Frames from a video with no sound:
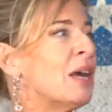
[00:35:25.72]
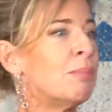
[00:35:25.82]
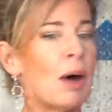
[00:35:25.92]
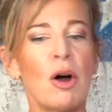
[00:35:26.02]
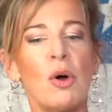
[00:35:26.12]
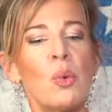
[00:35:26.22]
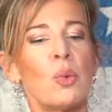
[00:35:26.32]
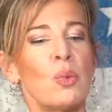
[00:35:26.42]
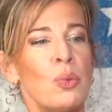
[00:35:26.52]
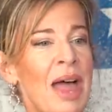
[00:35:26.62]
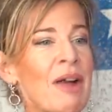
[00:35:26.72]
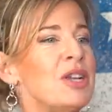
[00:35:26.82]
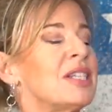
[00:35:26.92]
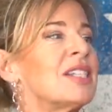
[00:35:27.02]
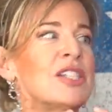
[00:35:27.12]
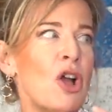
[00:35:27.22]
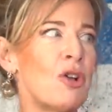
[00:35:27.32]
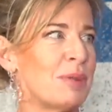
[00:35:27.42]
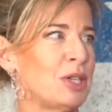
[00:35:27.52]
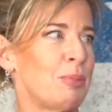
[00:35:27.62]
but there is
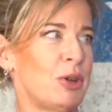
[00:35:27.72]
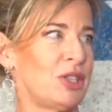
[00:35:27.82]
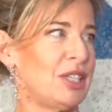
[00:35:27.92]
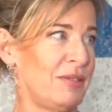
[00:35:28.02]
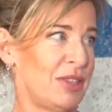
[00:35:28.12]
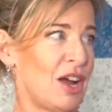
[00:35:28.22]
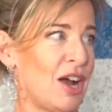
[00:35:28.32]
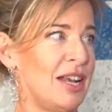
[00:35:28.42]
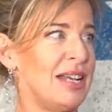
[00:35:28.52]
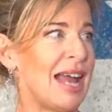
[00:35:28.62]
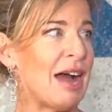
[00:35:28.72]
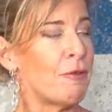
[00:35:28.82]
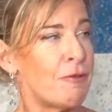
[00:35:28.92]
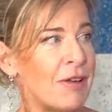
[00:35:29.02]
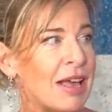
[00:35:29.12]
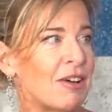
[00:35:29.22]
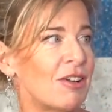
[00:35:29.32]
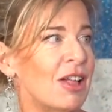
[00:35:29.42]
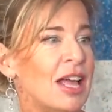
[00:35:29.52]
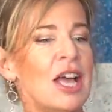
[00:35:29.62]
so much positive that I now mm.
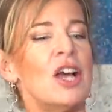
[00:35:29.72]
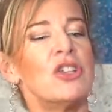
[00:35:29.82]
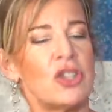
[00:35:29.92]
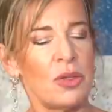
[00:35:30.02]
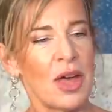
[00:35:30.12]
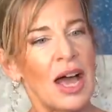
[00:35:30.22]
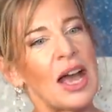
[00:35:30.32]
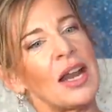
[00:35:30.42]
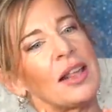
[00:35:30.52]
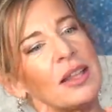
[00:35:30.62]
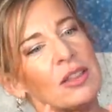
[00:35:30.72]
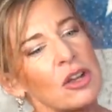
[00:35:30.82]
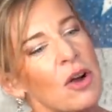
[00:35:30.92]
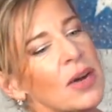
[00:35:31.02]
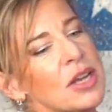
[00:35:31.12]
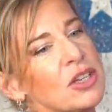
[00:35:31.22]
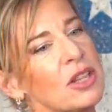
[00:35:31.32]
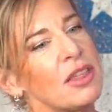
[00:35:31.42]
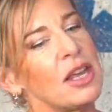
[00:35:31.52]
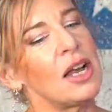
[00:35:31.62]
feel. So that, and I think the
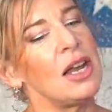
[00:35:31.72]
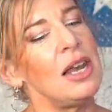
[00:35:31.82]
coronation, the thing I